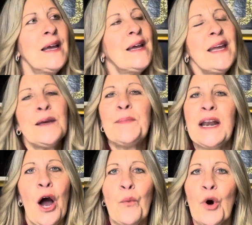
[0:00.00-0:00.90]
it may
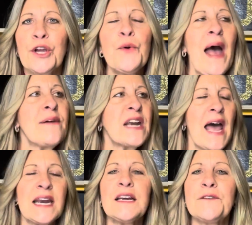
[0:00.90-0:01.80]
not work. You haven't
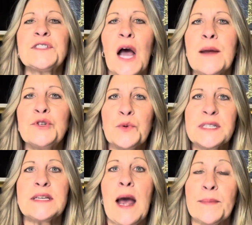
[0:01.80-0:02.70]
had enough time to
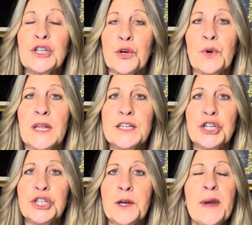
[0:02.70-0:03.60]
establish a
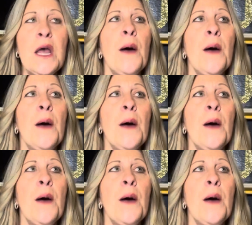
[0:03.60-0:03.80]
relationship.